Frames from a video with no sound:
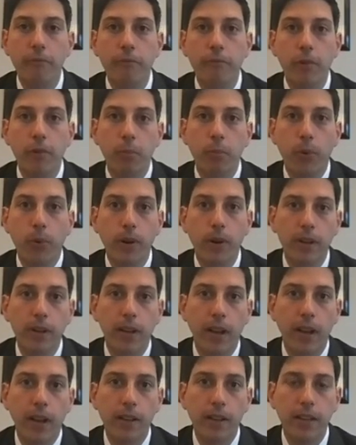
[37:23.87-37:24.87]
report
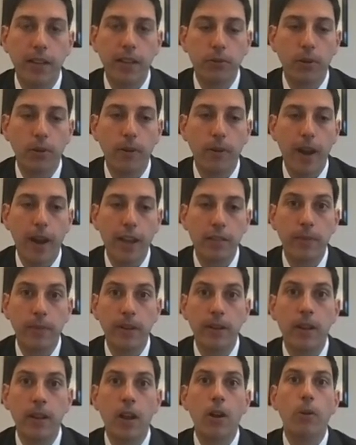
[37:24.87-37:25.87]
sexual
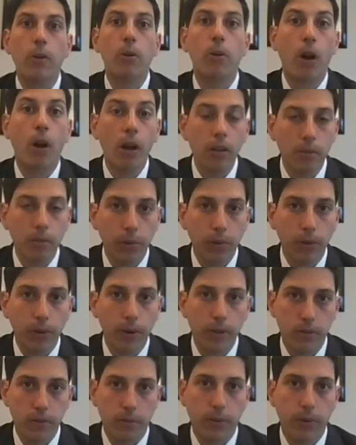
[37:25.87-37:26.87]
harassment, or all
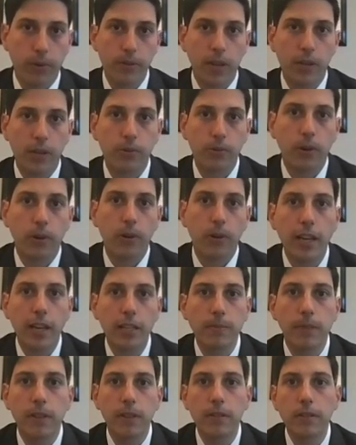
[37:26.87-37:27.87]
employees report sexual
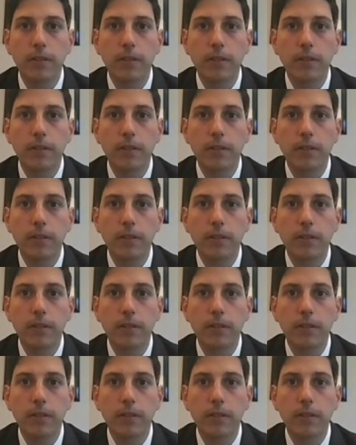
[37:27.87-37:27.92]
harassment.